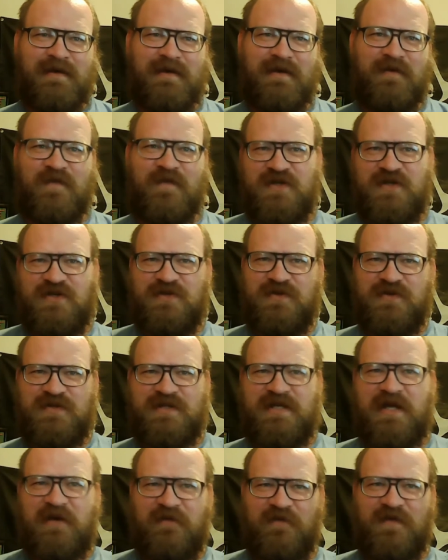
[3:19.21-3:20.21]
official
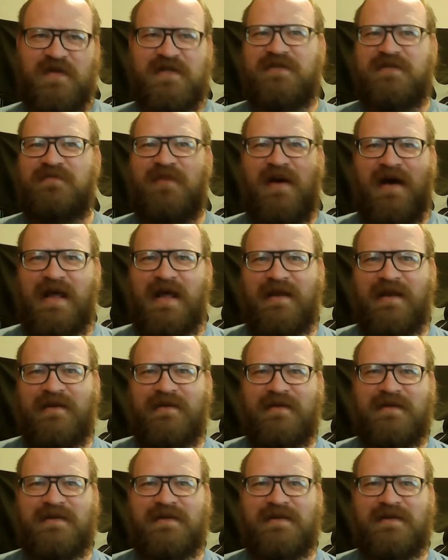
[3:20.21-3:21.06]
selfie spot